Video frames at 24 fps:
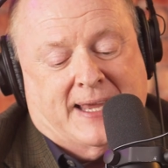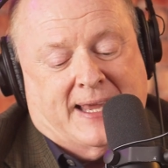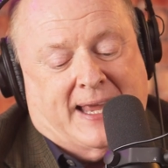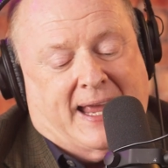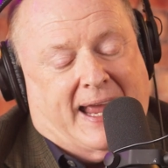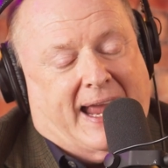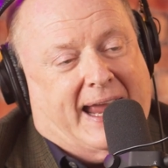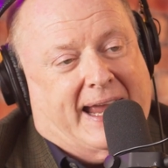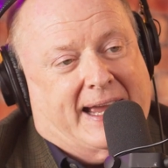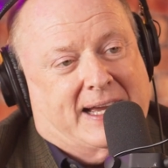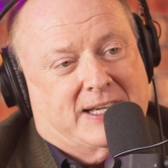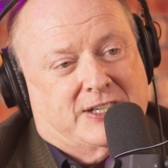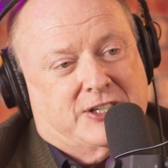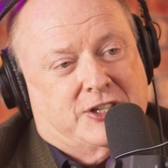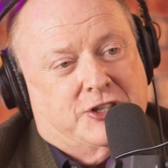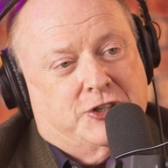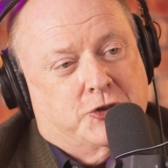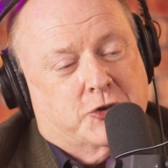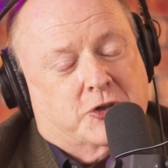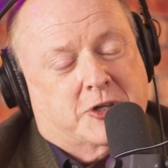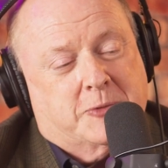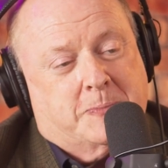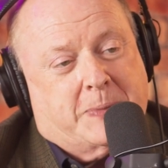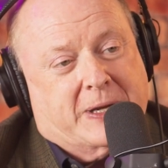Mm-hmm. And
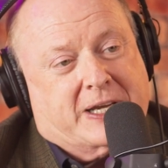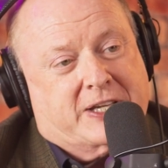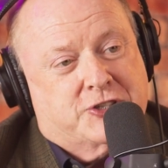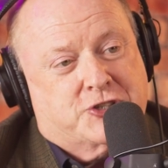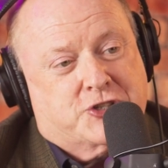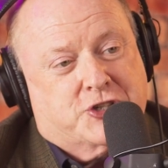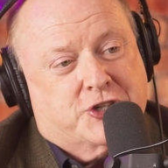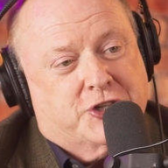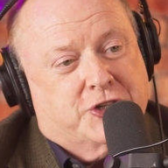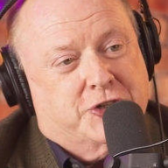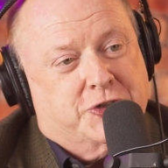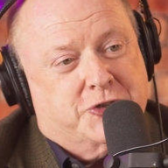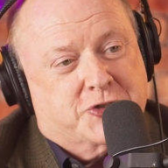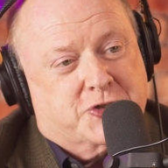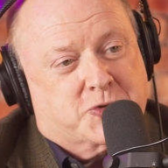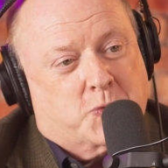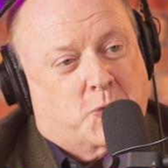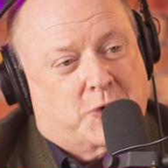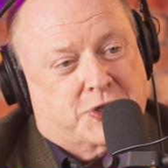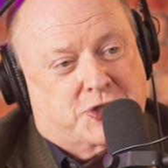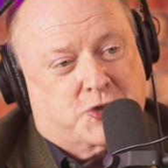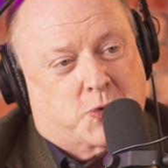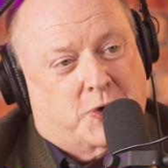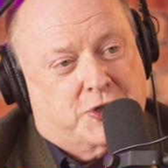you could pick and choose
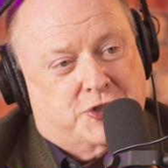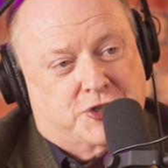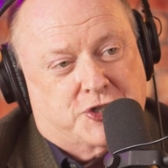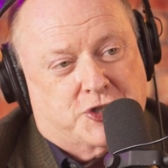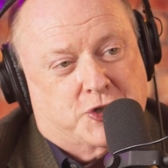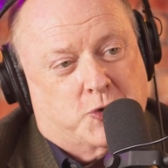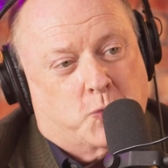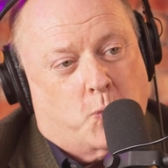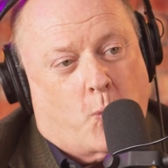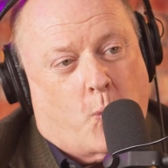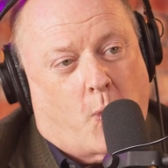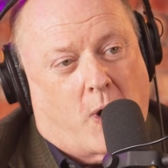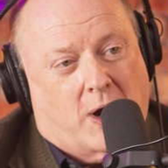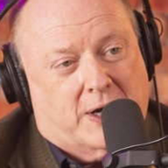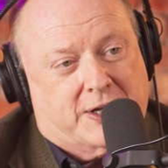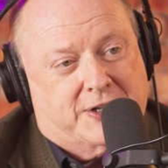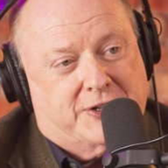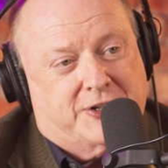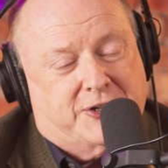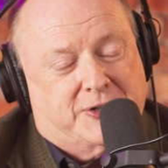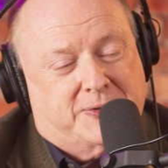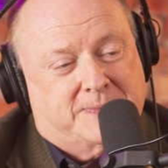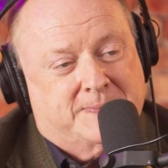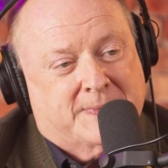which ones you want to
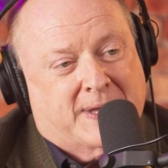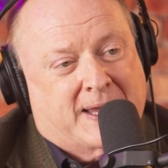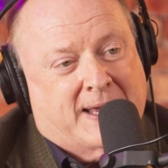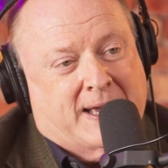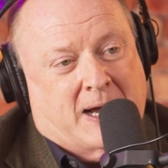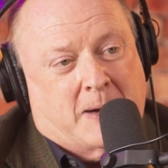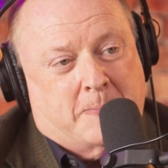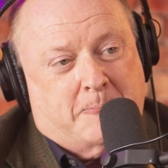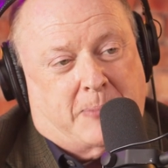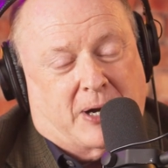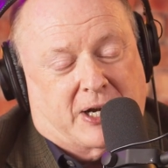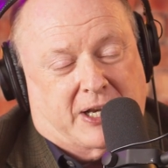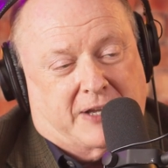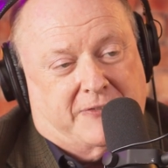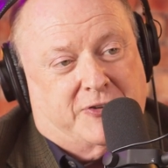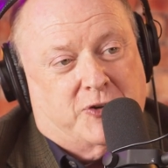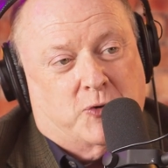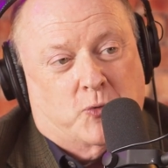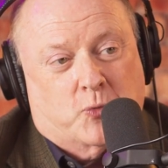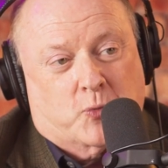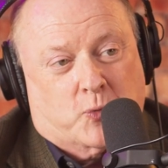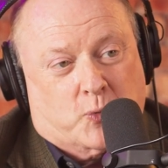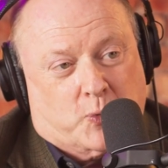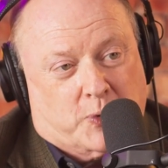do. But if
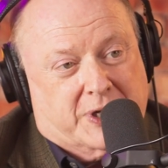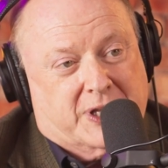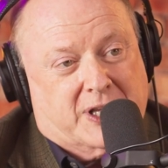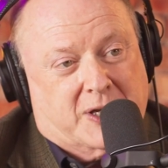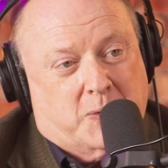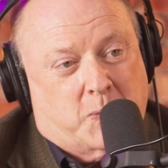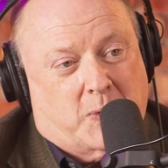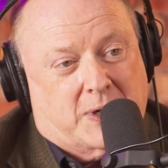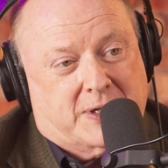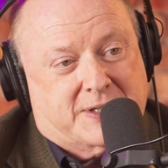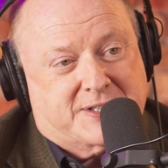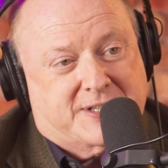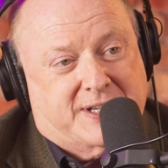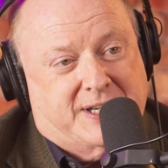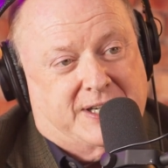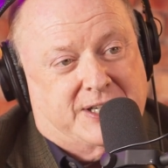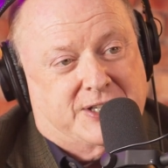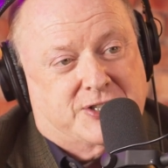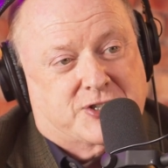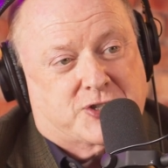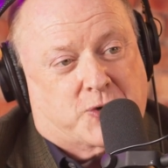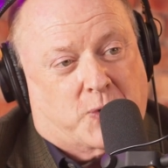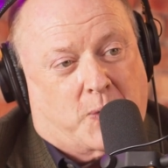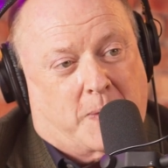you really want to see
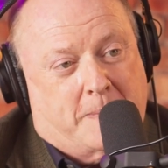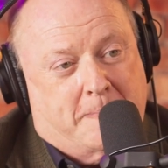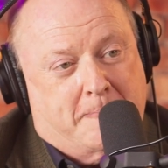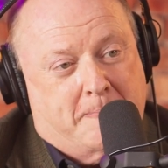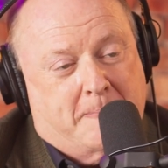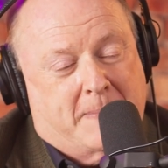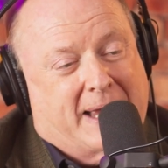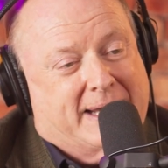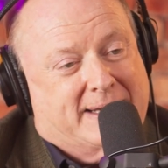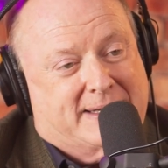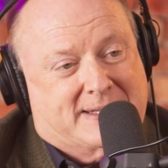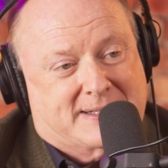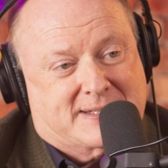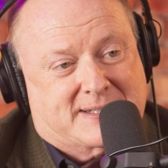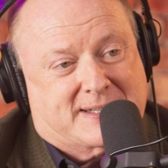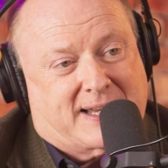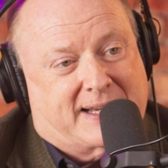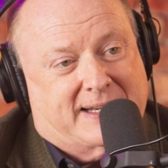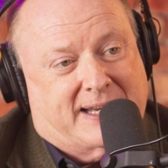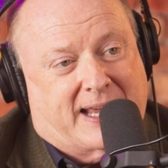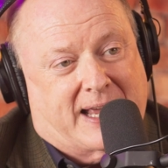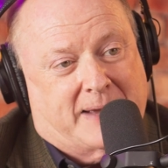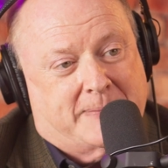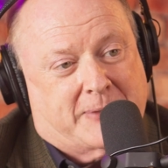tremendous
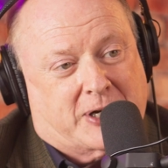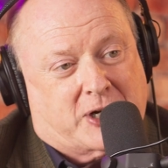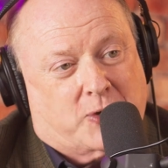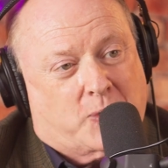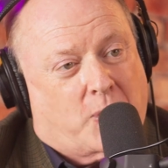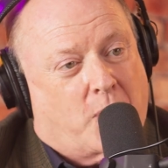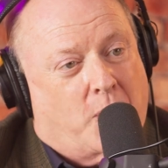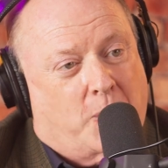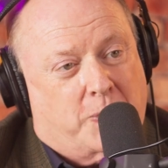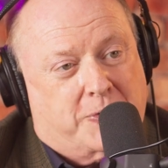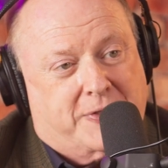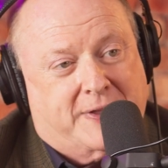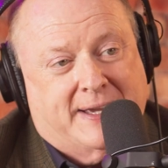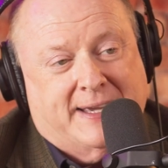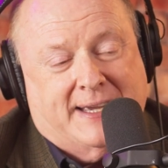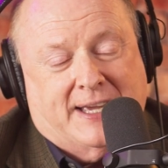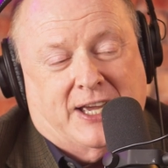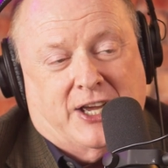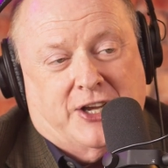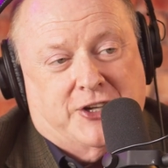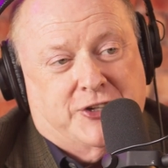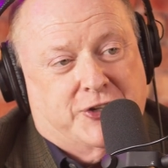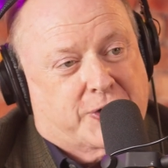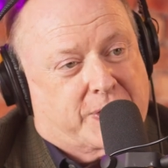dynamic growth,
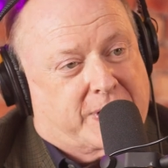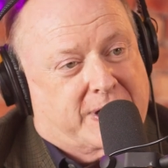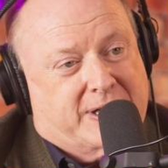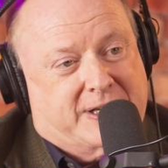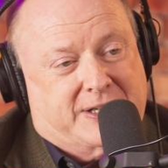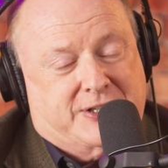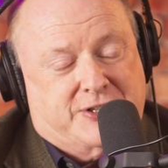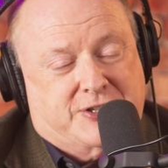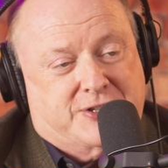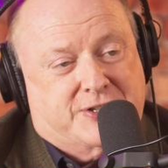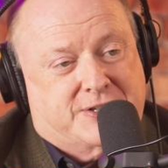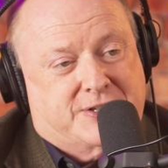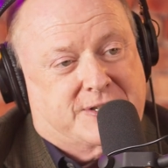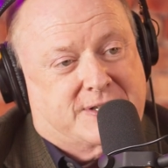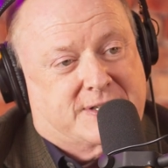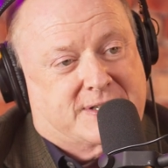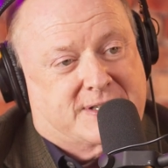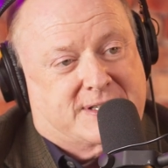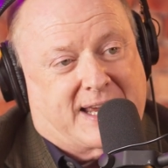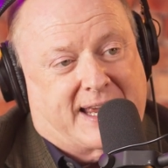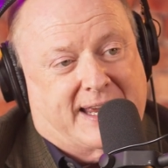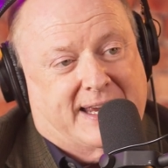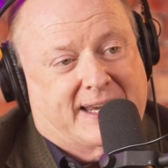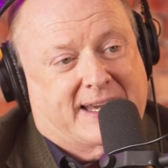you're going to
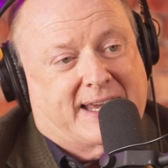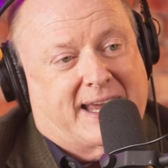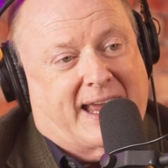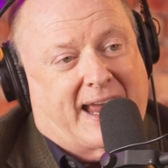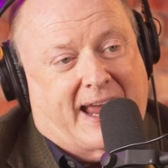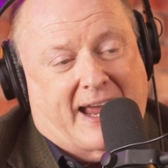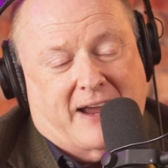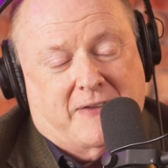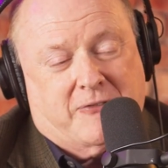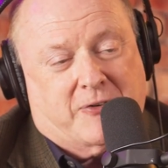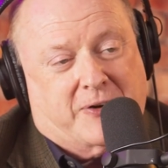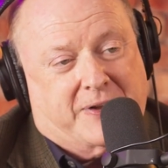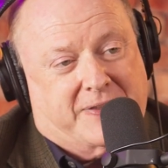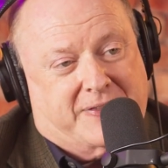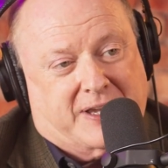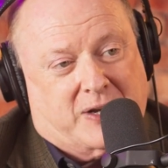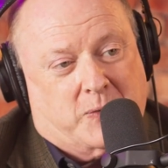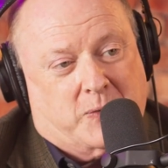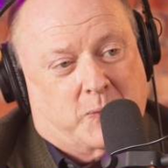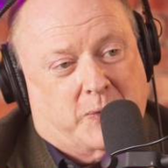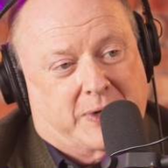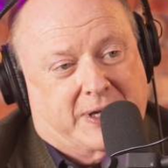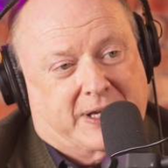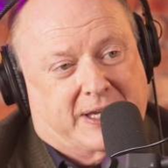take
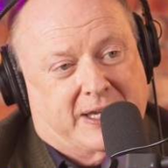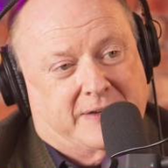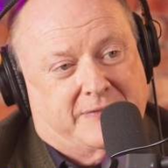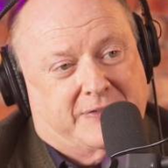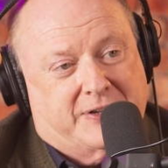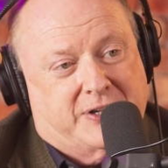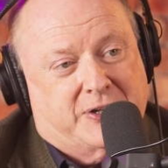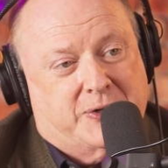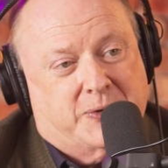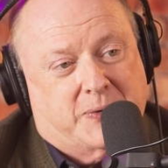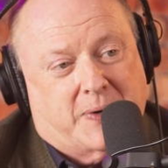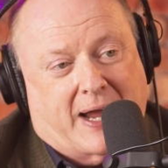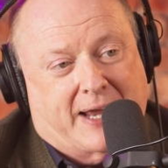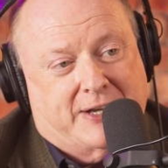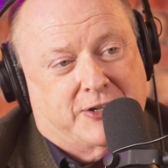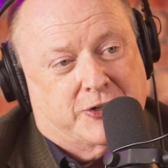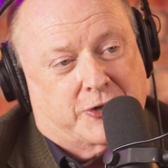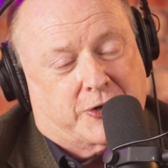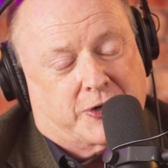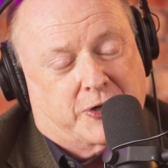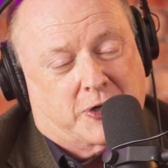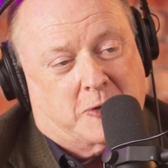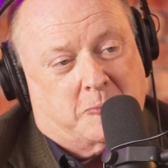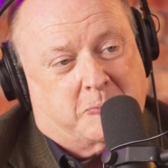everything we give you and you're
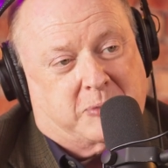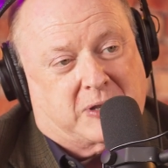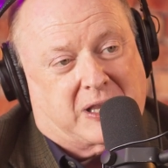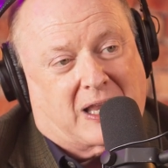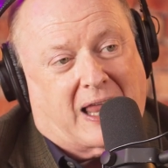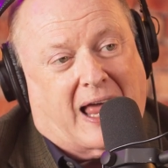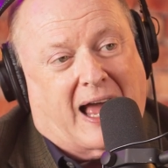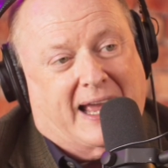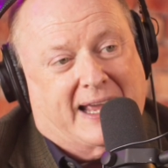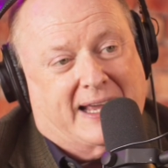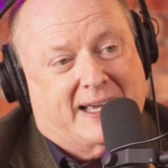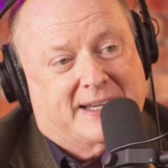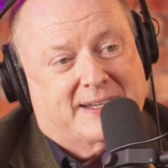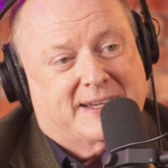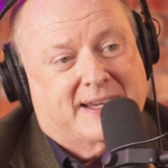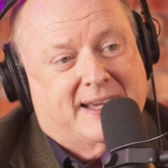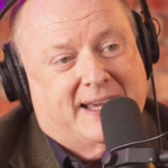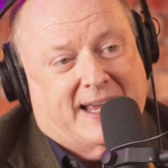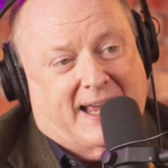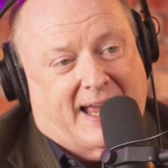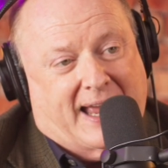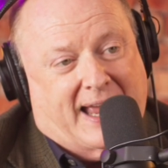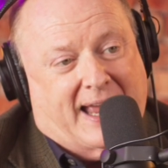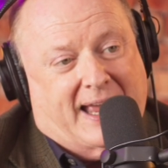going to apply it,
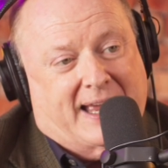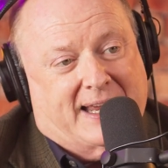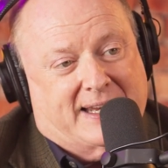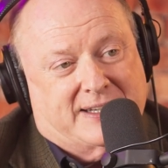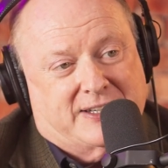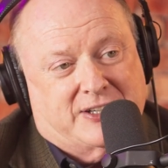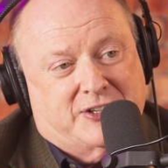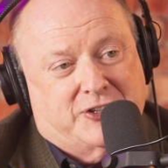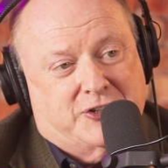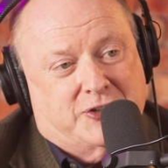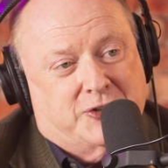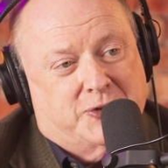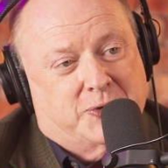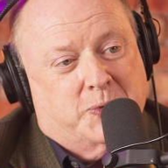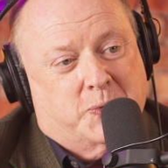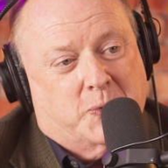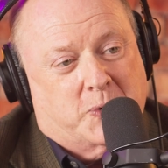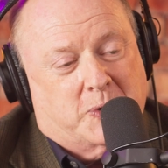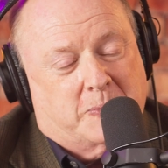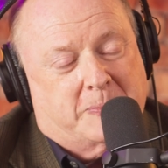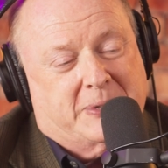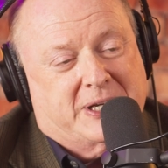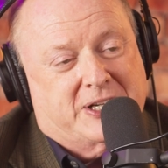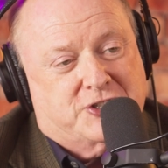and you
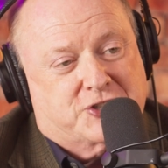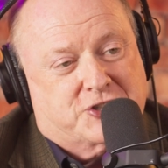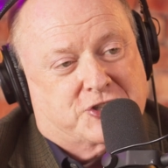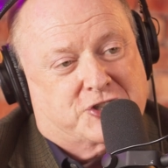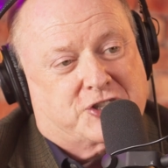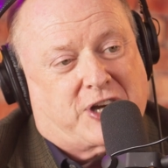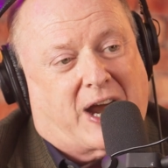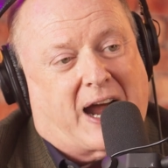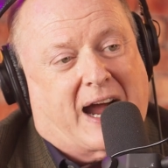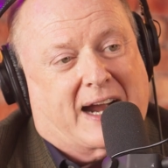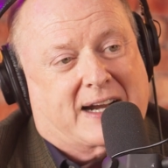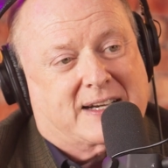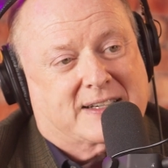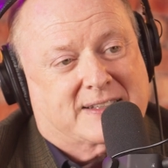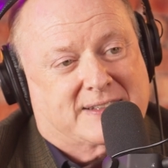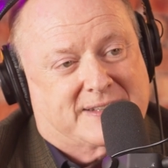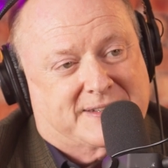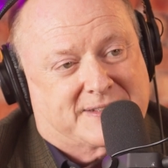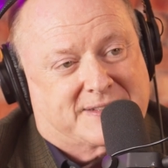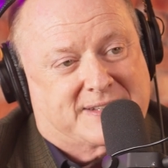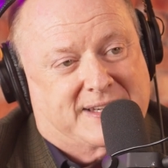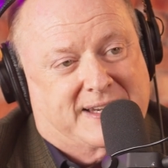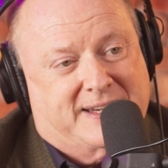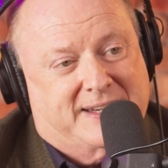will be shocked to
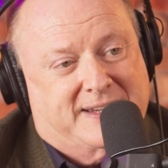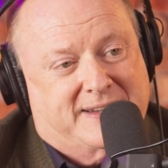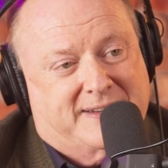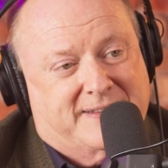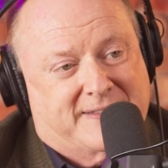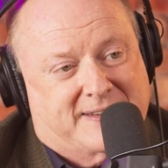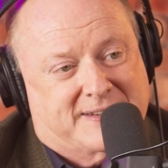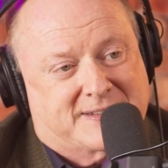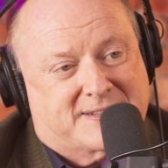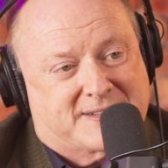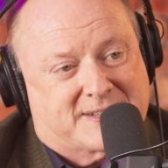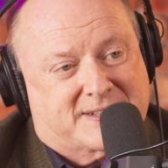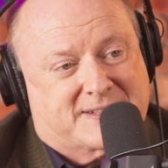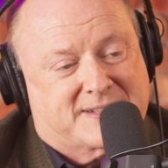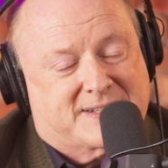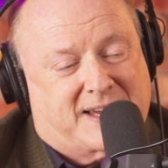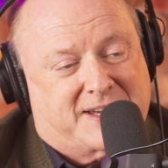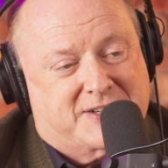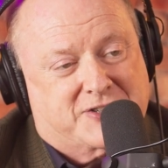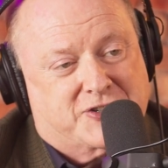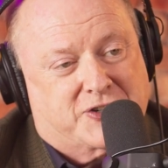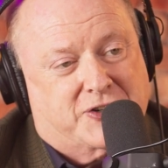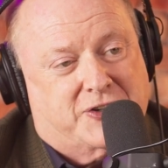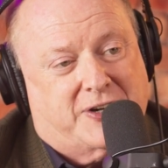see the
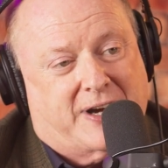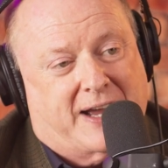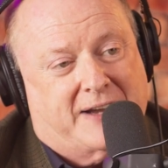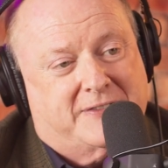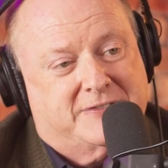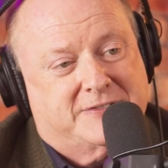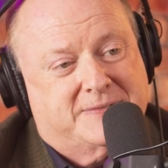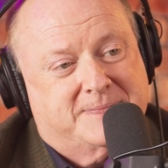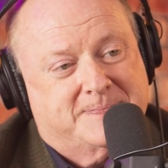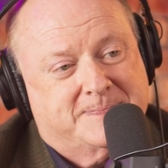success you'll have.